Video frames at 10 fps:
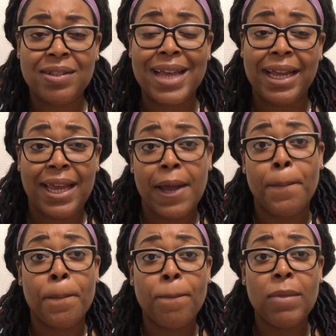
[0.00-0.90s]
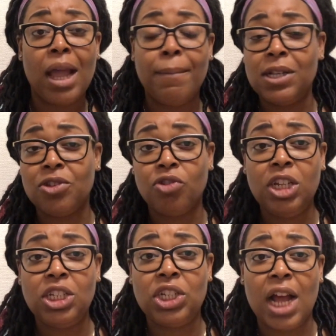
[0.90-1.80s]
like, Kim, I'm a
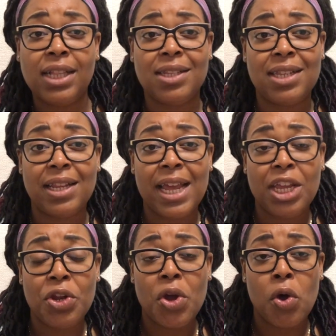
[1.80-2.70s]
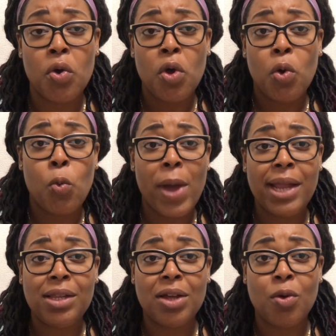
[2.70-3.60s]
screenshot to let you know
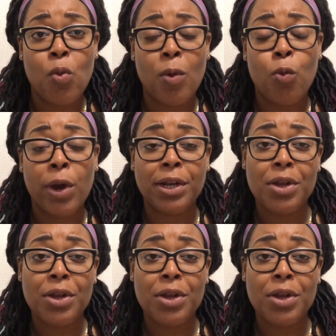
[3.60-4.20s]
when where the